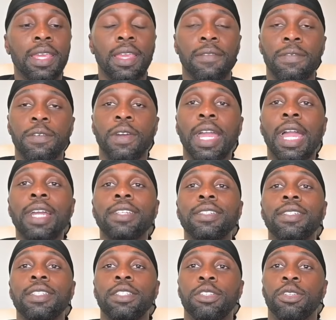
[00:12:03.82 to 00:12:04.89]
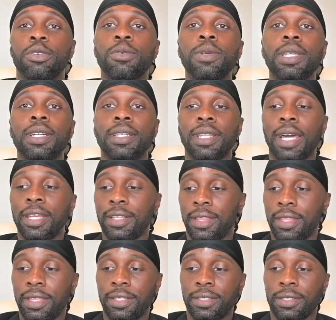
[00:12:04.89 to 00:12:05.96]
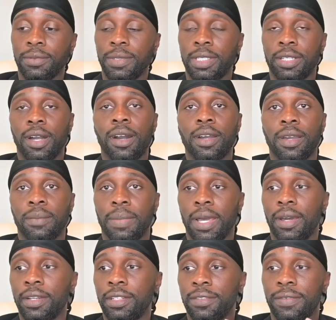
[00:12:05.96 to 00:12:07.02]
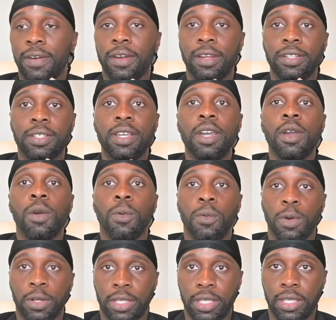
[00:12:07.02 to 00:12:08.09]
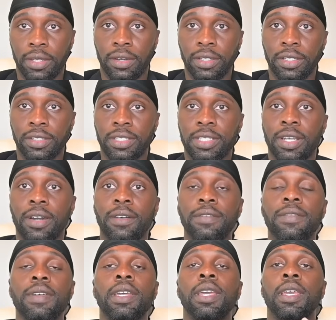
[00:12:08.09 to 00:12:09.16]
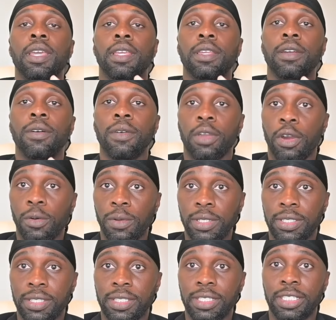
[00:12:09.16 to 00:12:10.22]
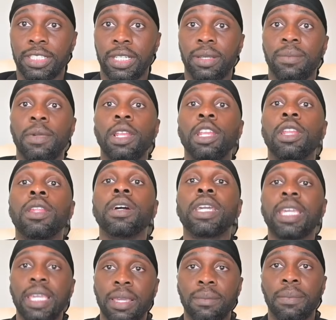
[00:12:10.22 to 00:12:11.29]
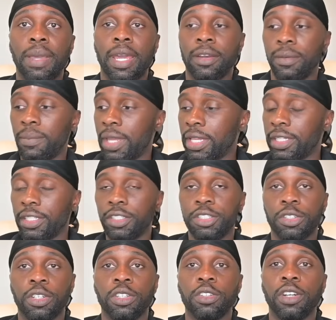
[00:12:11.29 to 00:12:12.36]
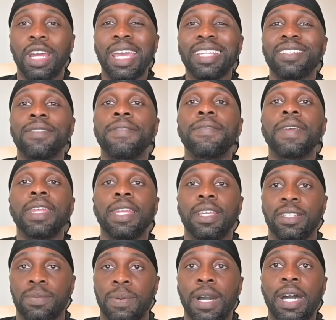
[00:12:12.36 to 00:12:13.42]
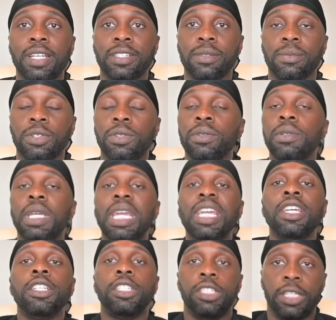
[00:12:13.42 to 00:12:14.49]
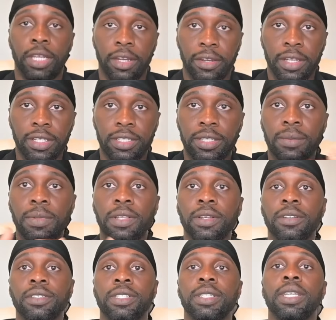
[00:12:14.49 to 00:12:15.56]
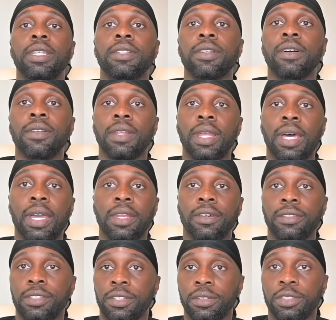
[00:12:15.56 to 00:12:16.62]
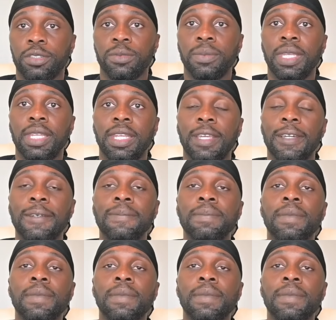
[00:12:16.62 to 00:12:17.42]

if you're actually doing a lot of things that we talk about as far as working on yourself, going to the gym, looking better, making sure you're as fit as possible, sharing some of those things online on social media,